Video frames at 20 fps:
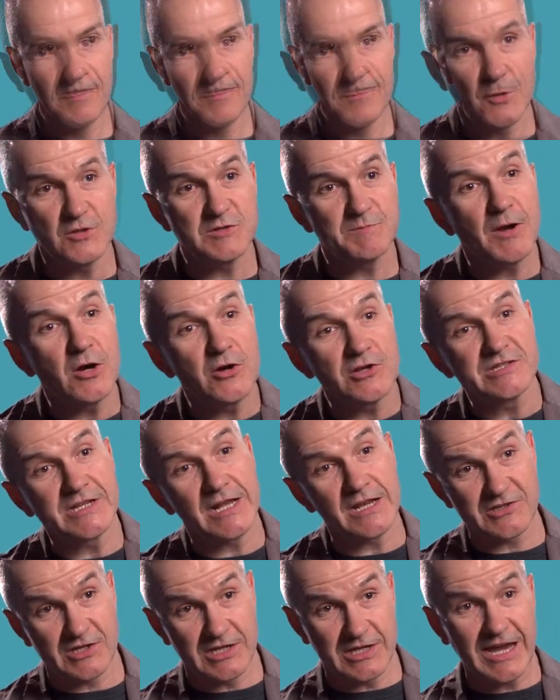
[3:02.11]
Those
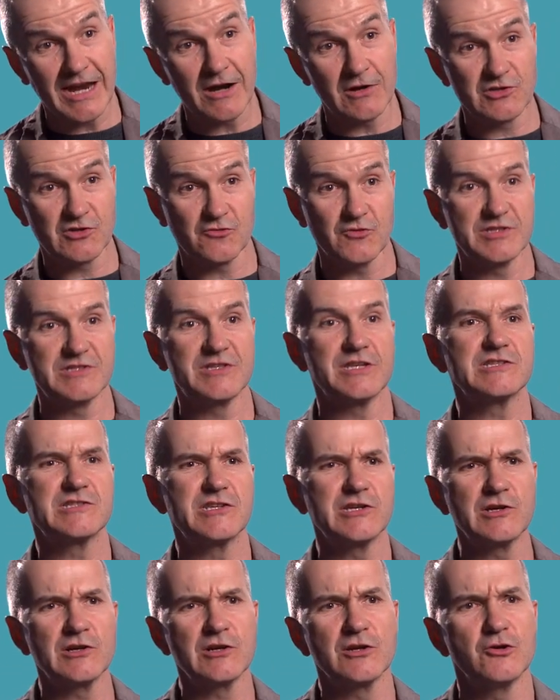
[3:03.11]
personality characteristics
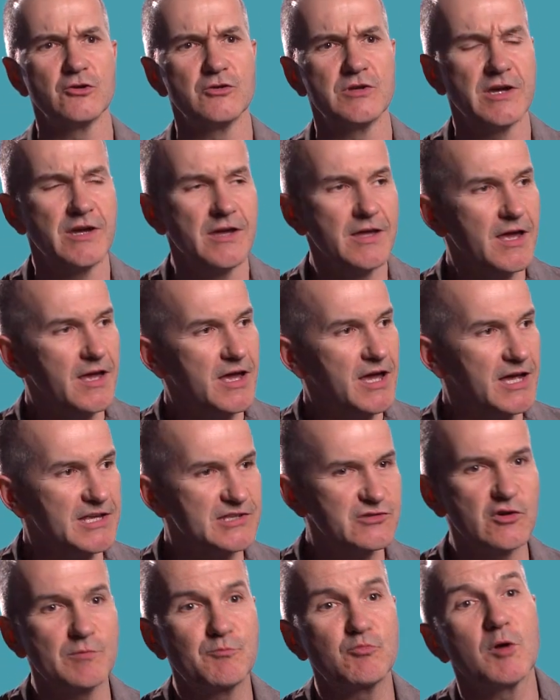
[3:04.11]
include a, a,
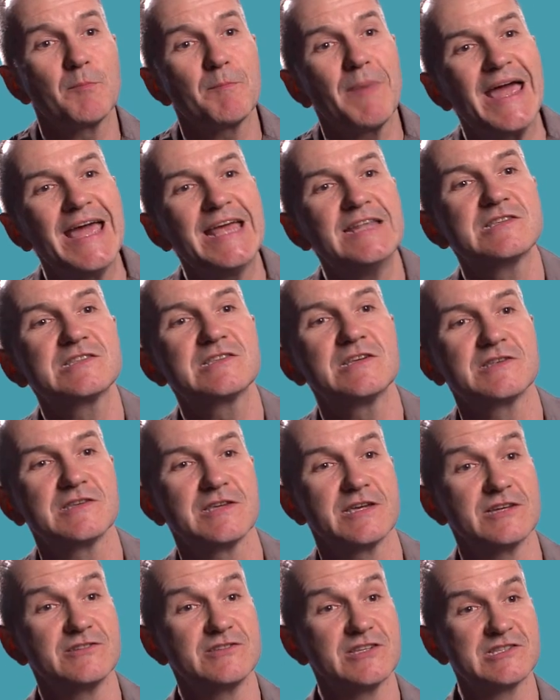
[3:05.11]
sort of
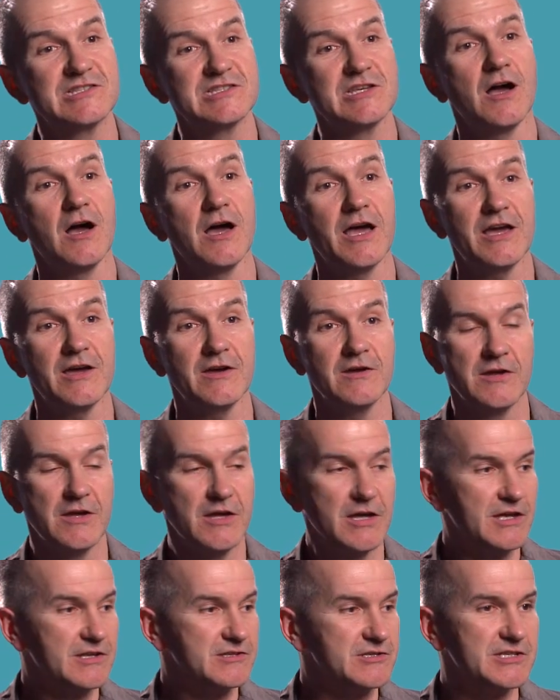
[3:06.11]
propensity, a desire
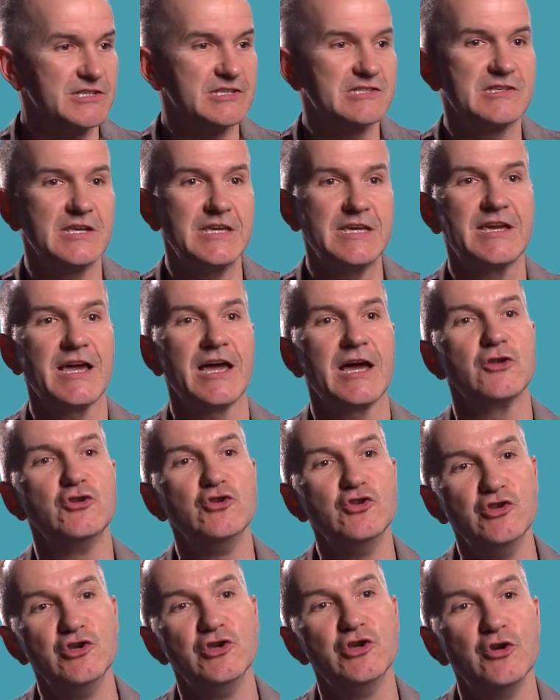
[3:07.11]
to seek out
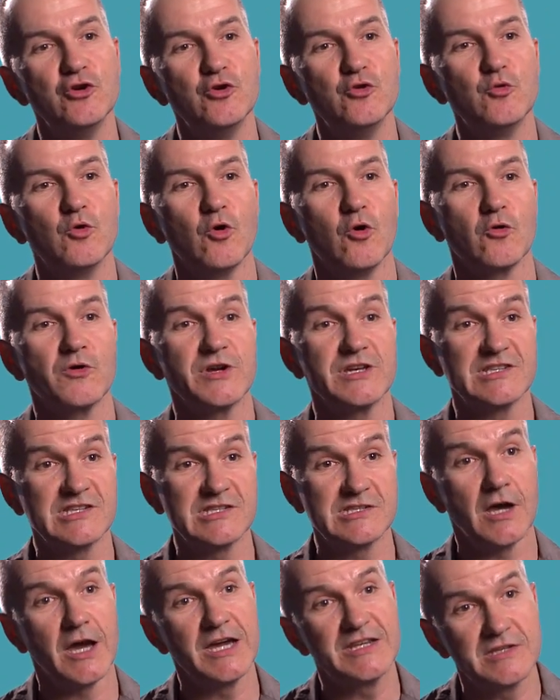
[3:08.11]
new or
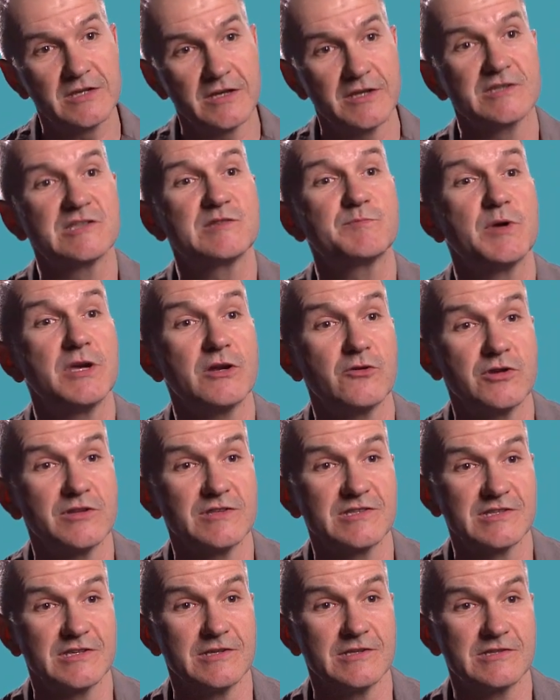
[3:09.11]
exciting
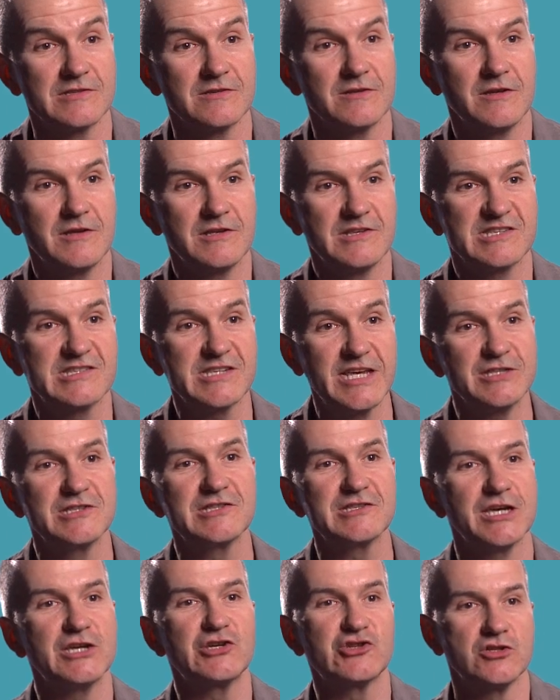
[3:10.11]
experiences,
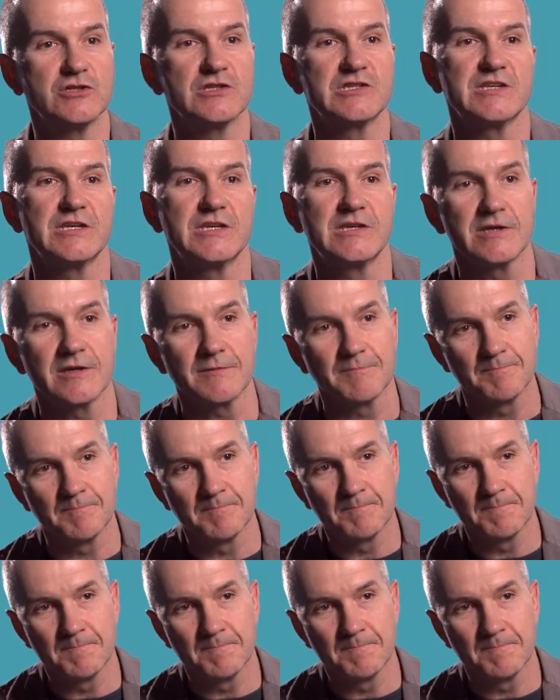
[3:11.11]
sensation seeking.